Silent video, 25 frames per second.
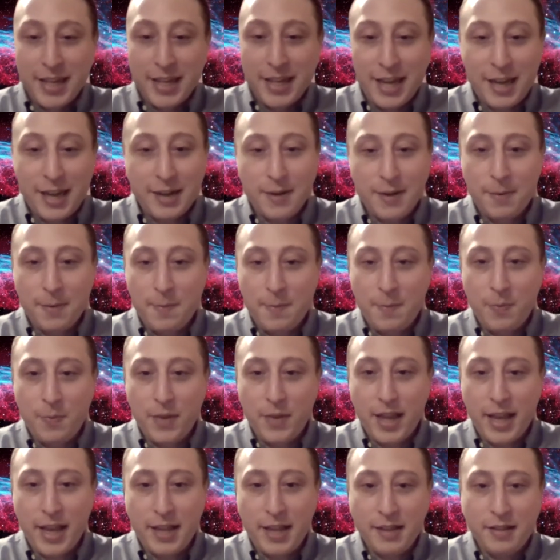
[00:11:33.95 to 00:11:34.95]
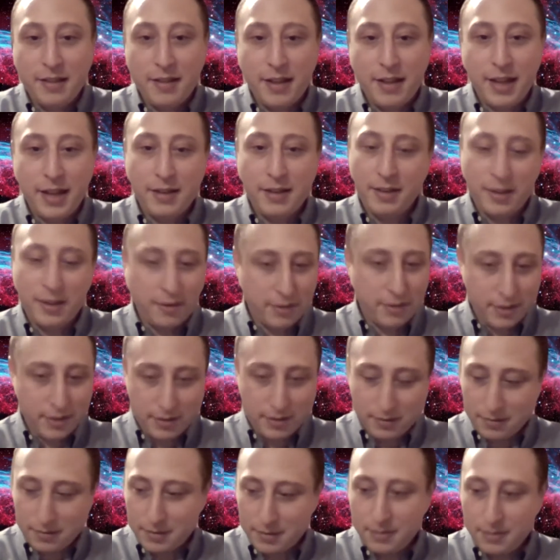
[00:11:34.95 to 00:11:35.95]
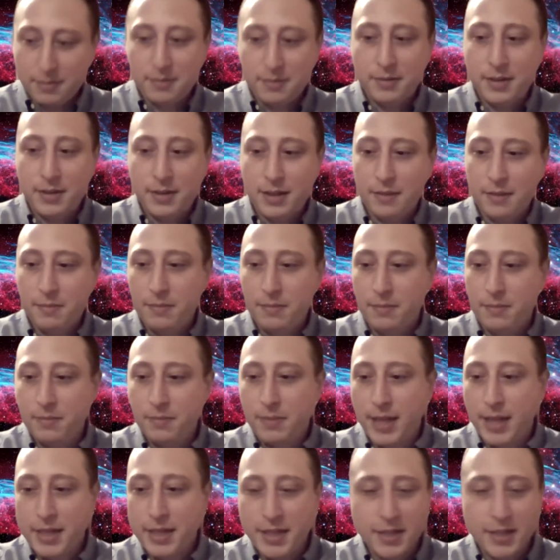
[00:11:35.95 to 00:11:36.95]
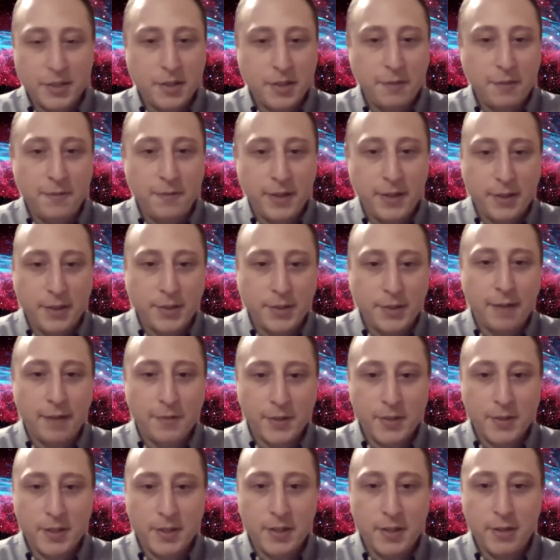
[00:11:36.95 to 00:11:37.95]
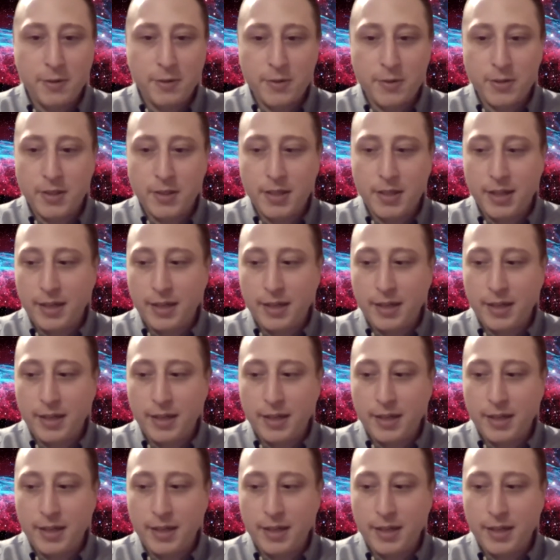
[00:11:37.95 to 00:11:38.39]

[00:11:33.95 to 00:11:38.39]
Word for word: Um, and and you know lending us the field office to use and,